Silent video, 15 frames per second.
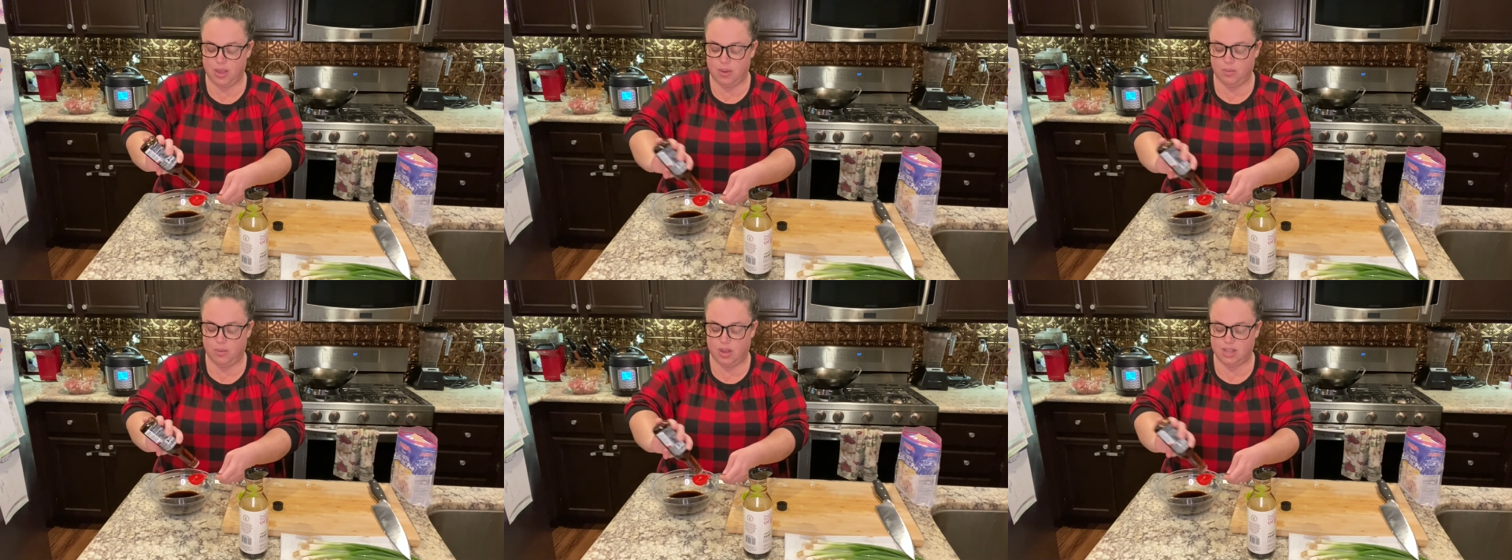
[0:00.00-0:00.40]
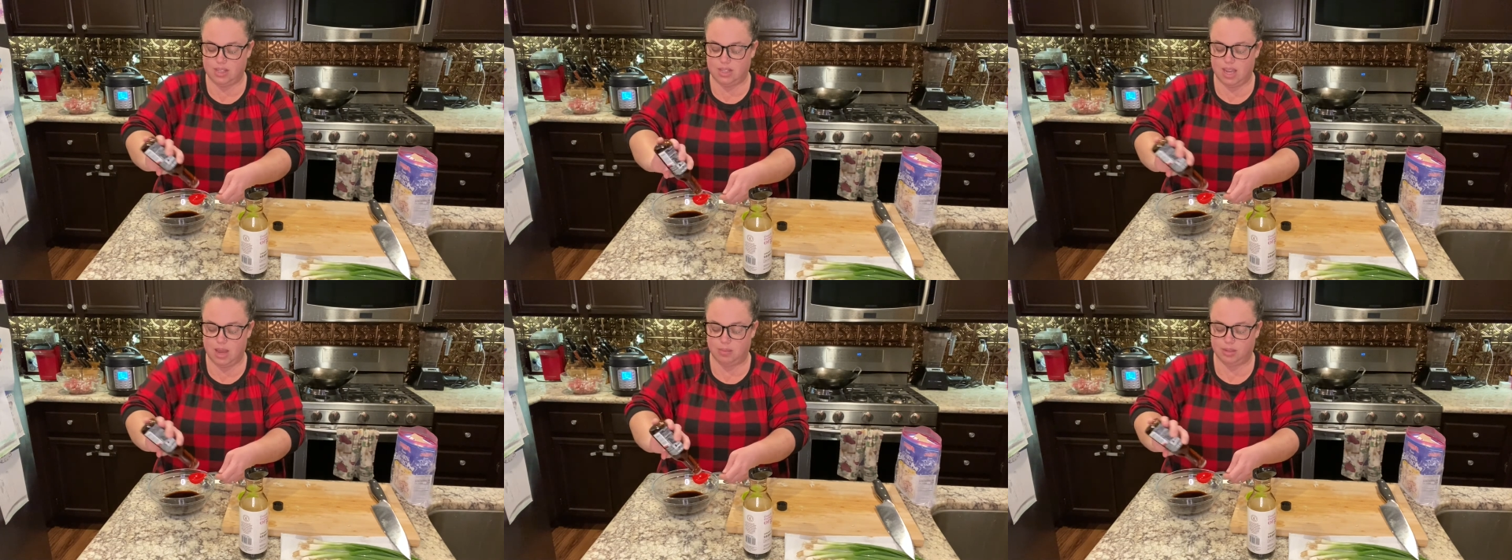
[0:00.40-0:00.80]
1
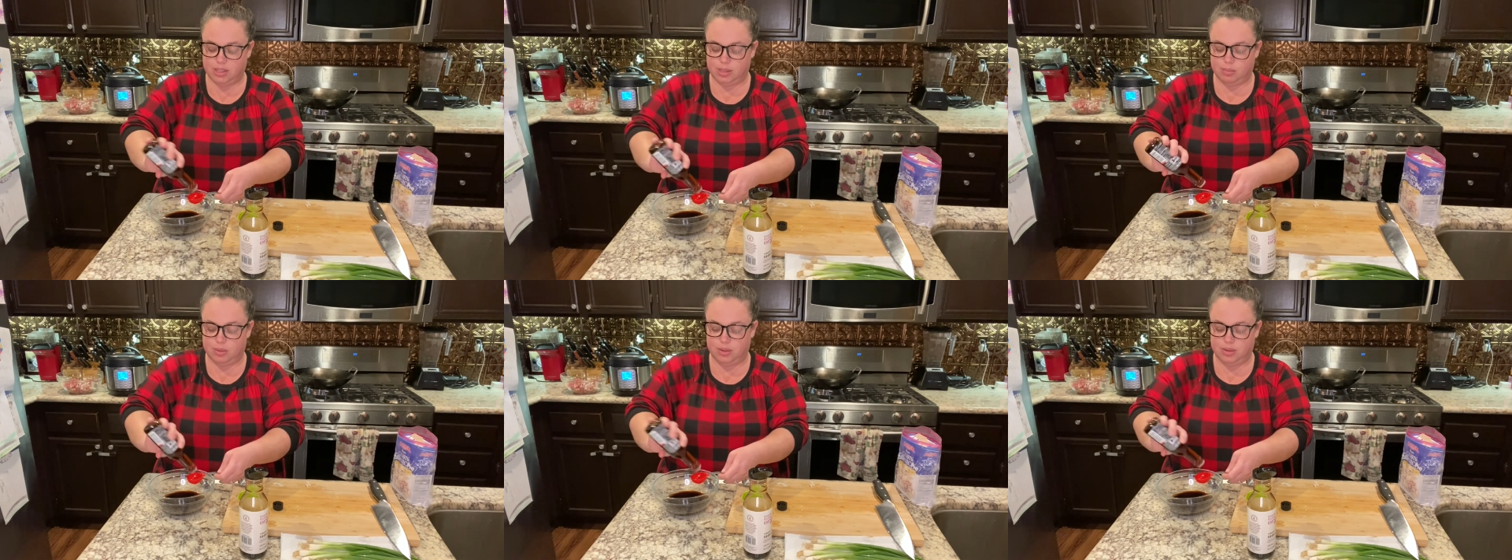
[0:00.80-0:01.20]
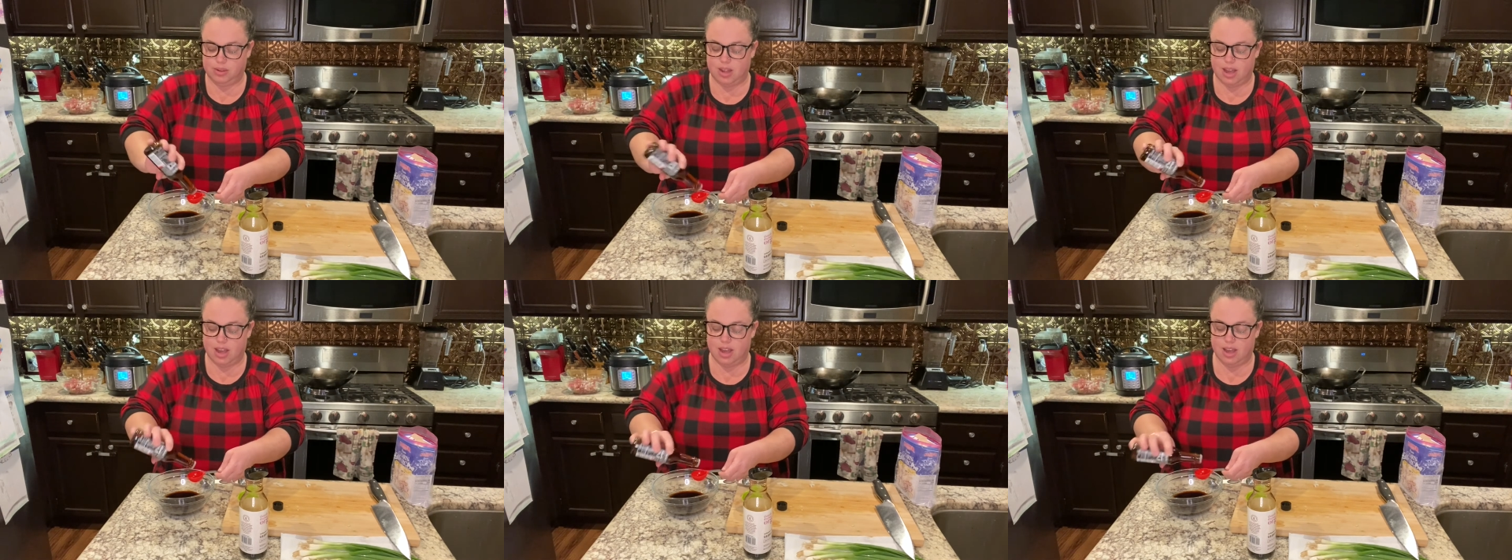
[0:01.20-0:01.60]
tablespoon
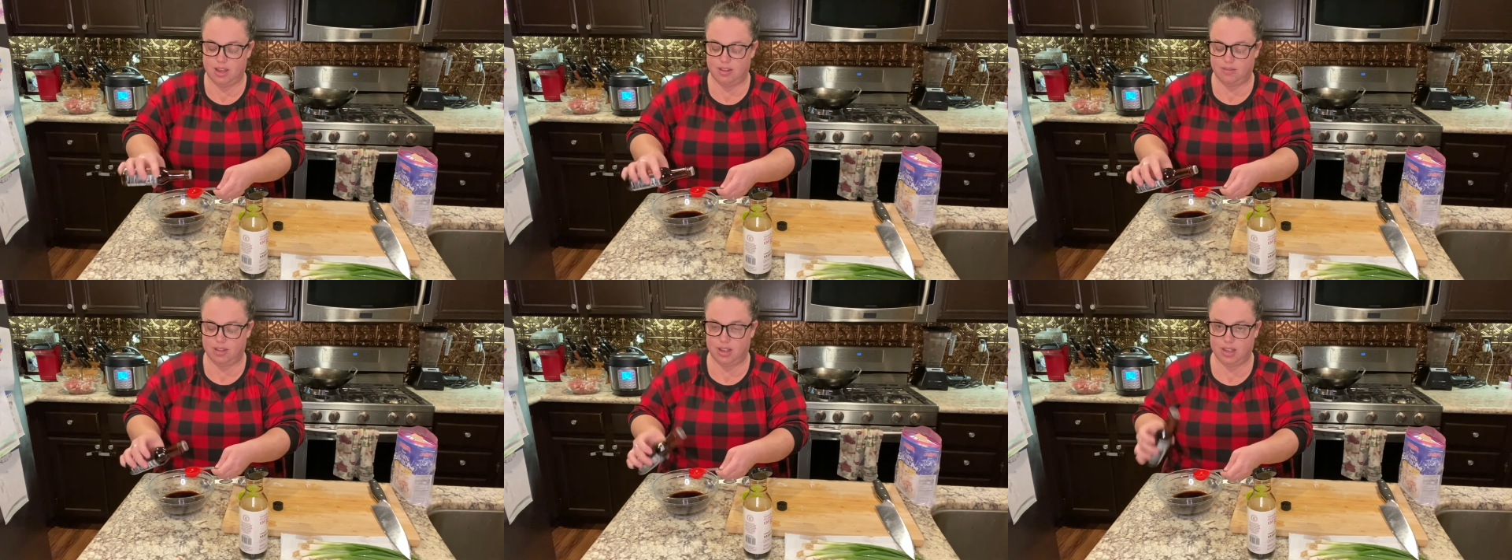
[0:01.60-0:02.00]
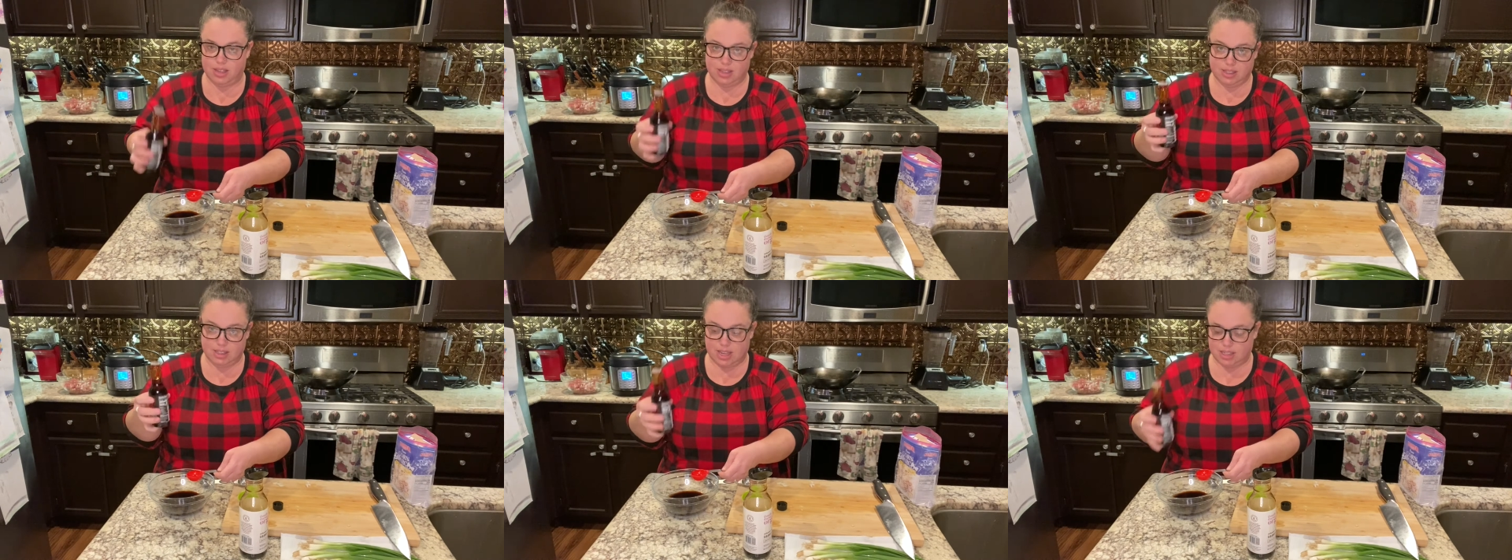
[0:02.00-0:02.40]
of
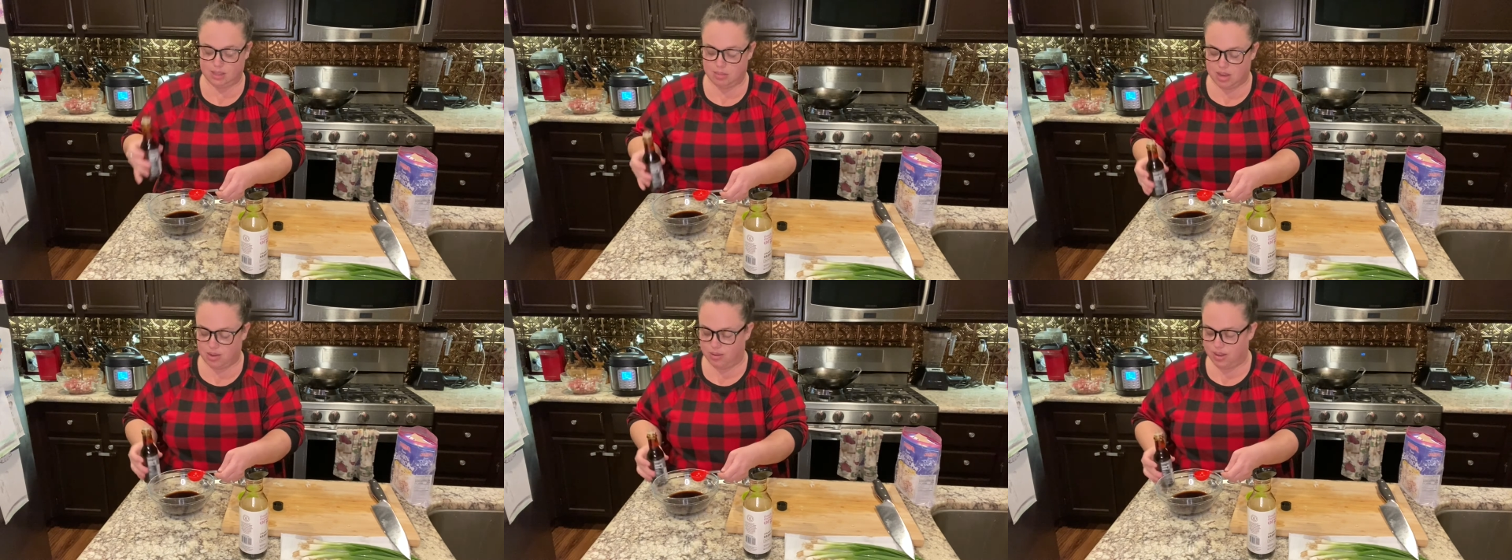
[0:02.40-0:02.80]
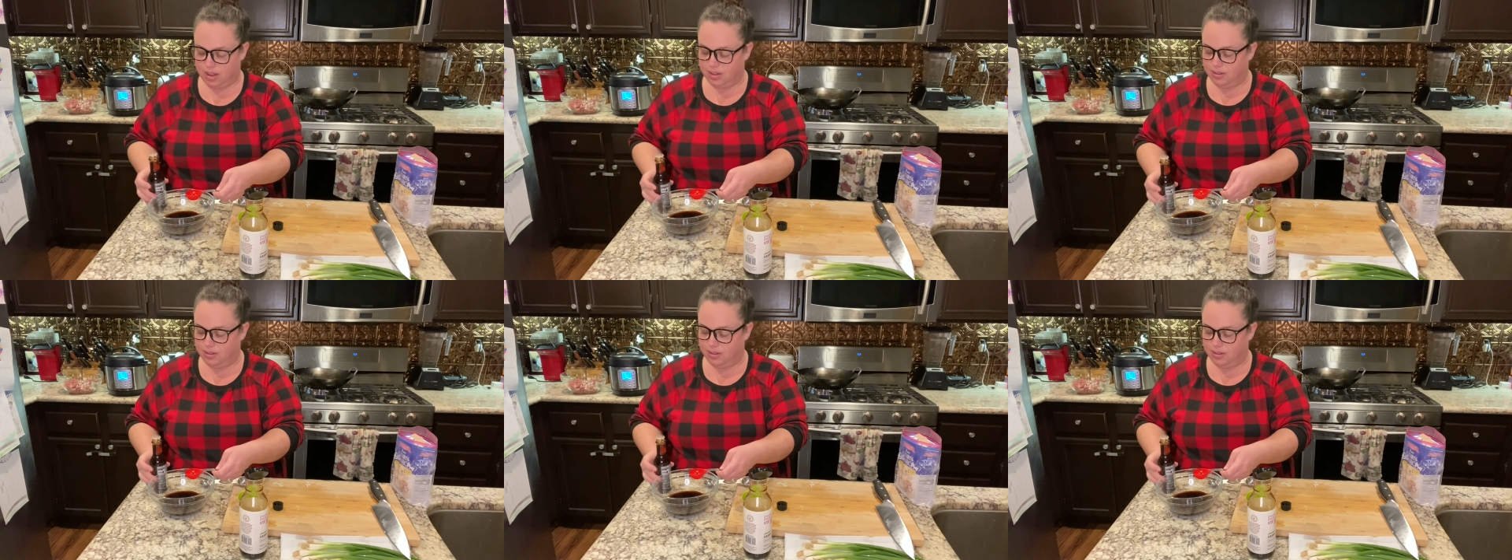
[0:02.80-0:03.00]
sesame oil.